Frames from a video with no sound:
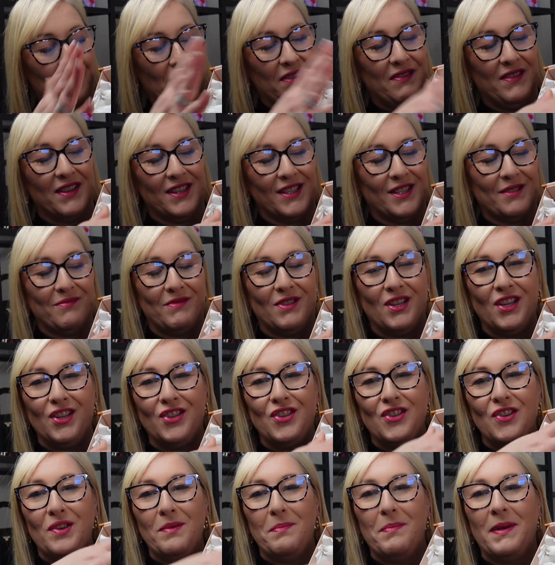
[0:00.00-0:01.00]
got some
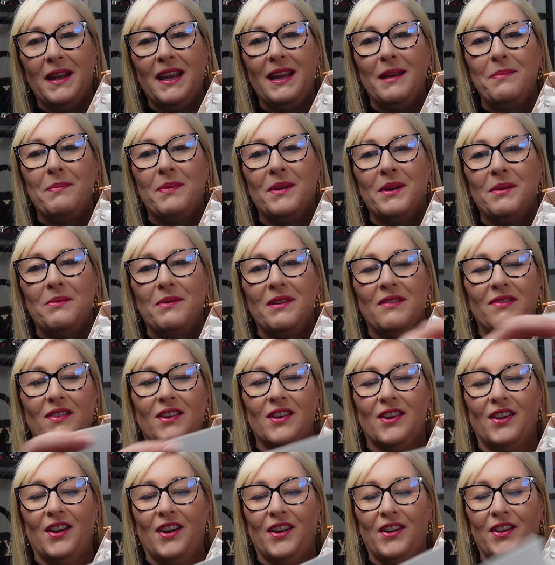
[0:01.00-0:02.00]
tissue paper, we've
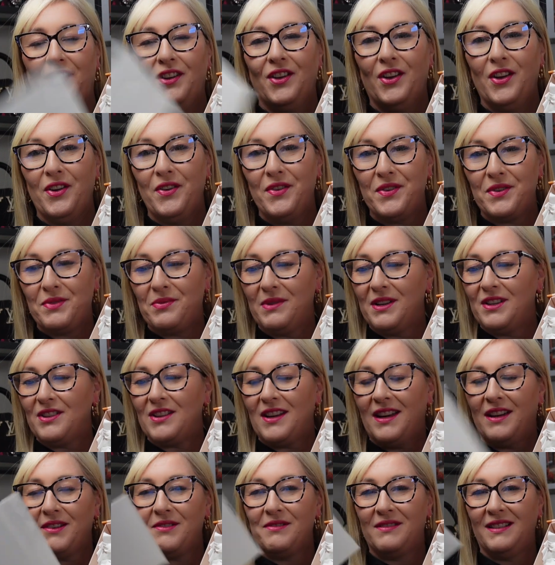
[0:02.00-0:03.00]
got a note which
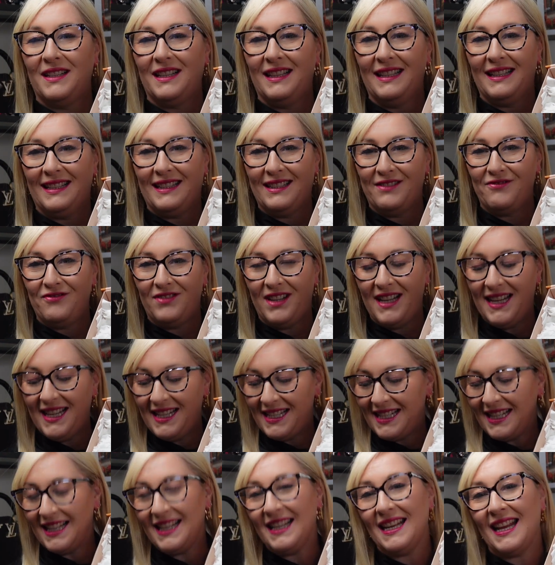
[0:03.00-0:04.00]
I will
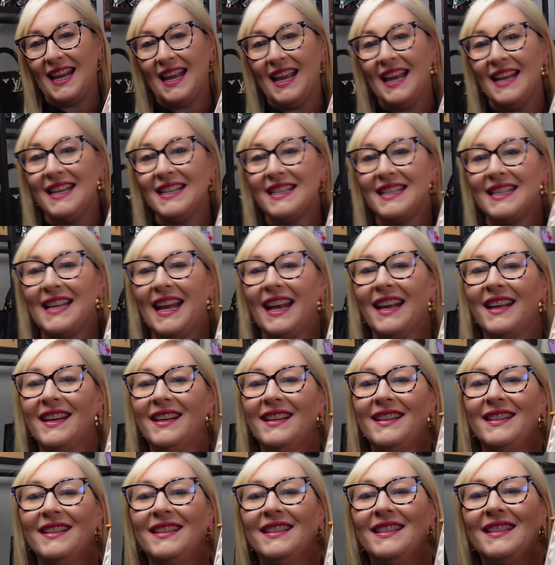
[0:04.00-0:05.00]
read in a
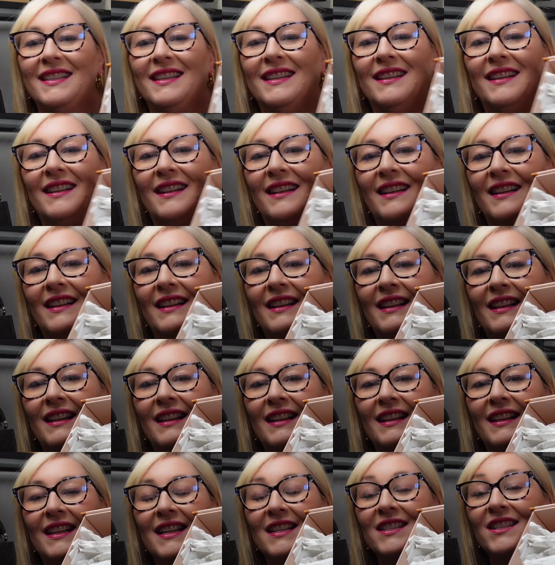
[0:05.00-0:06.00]
second.
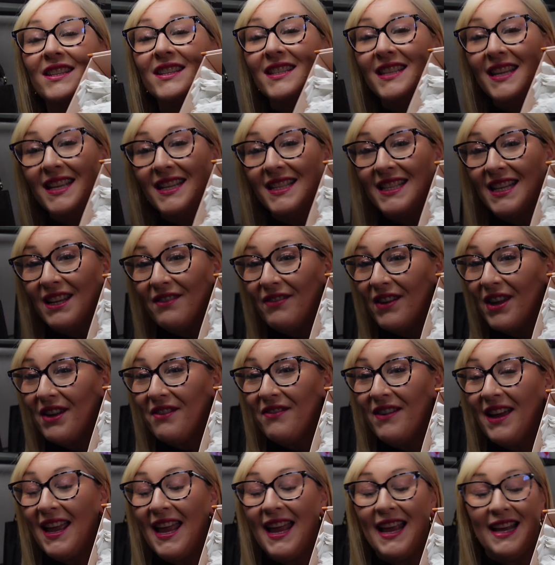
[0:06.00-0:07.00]
Does this give it
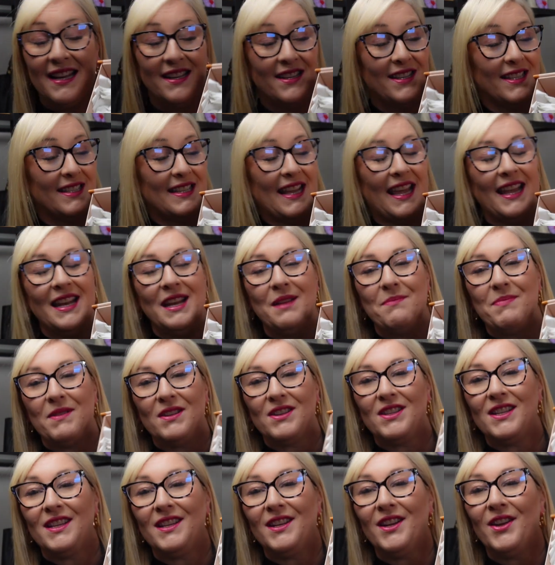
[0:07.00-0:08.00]
away? Does
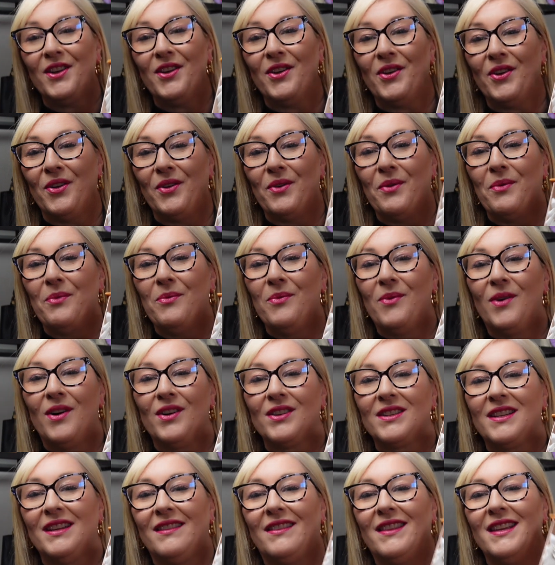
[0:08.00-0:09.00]
anybody know
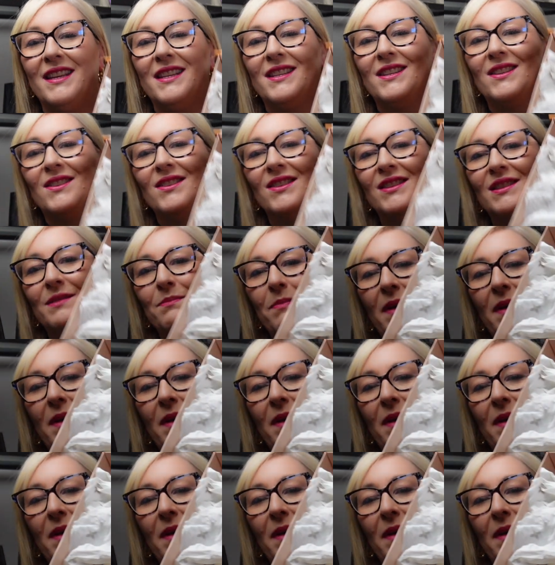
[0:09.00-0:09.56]
what this dust